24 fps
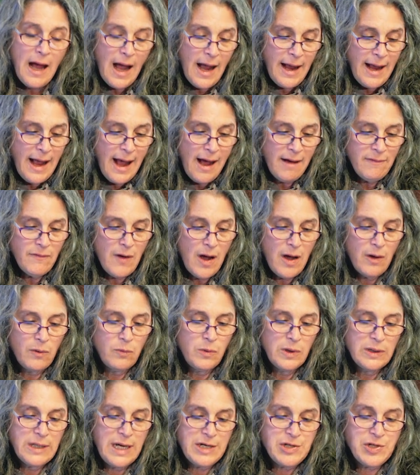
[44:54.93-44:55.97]
I have a
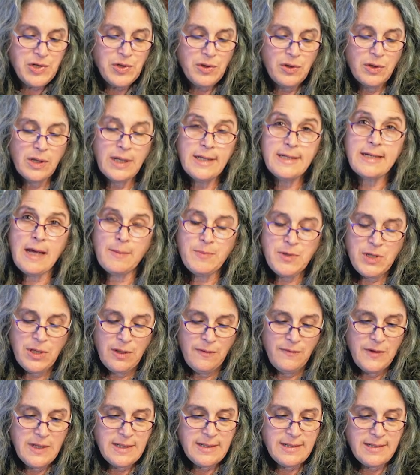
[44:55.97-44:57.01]
relational conception
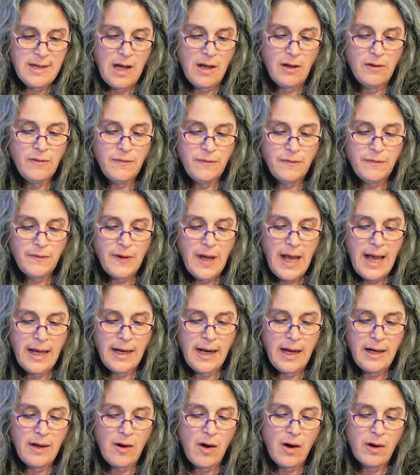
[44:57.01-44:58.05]
of the self, and
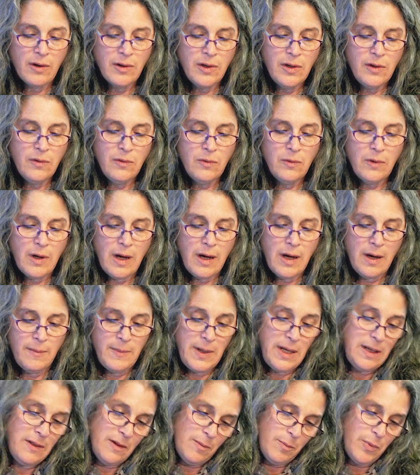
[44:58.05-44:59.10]
I argue
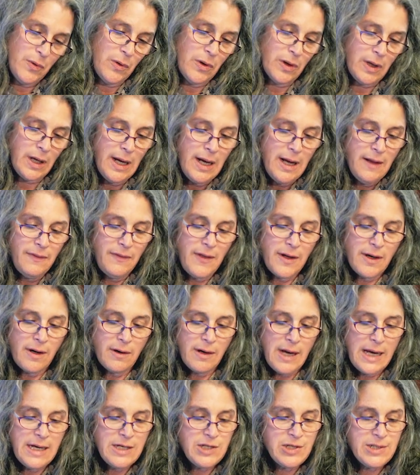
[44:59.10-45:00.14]
in the book that
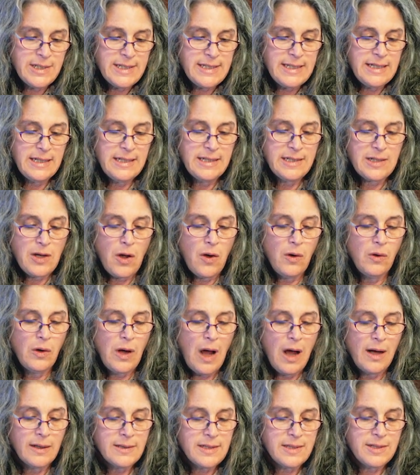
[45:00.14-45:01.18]
our agency is
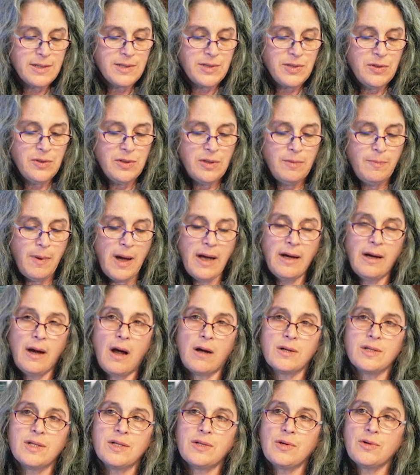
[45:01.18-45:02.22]
co-constituted by
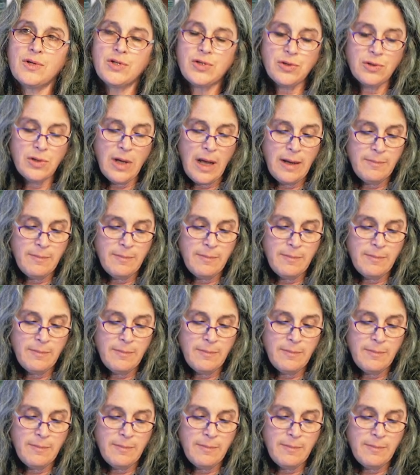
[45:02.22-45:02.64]
our social